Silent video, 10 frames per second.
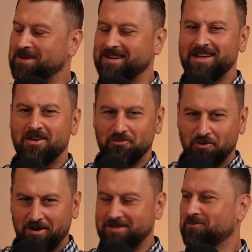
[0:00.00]
but
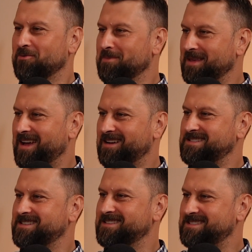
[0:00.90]
not in the rooming
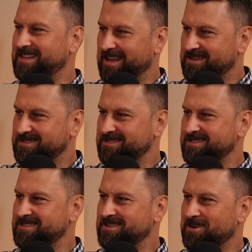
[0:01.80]
house stakes.
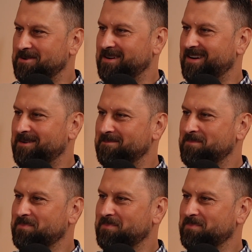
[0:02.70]
So